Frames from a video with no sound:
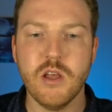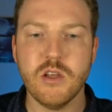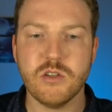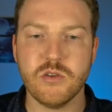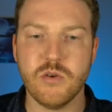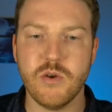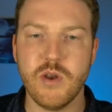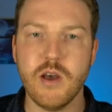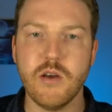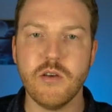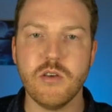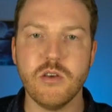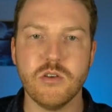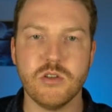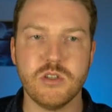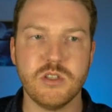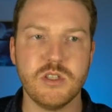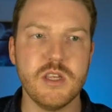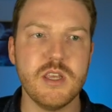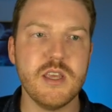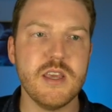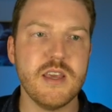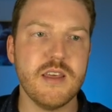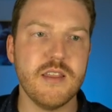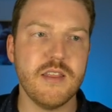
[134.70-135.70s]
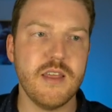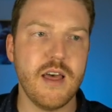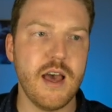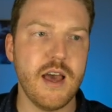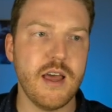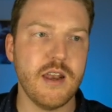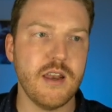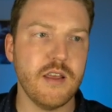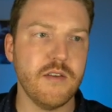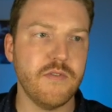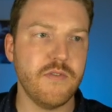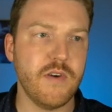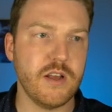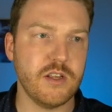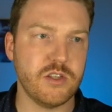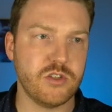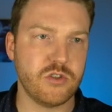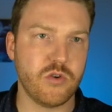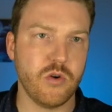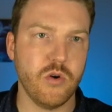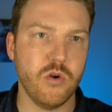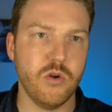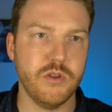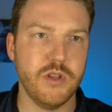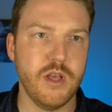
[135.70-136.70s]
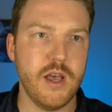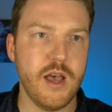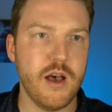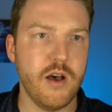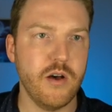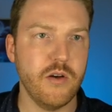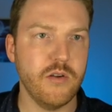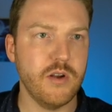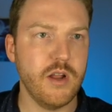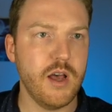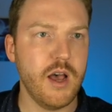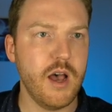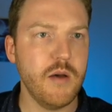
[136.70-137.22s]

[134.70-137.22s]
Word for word: So now you'll see that if I scroll down,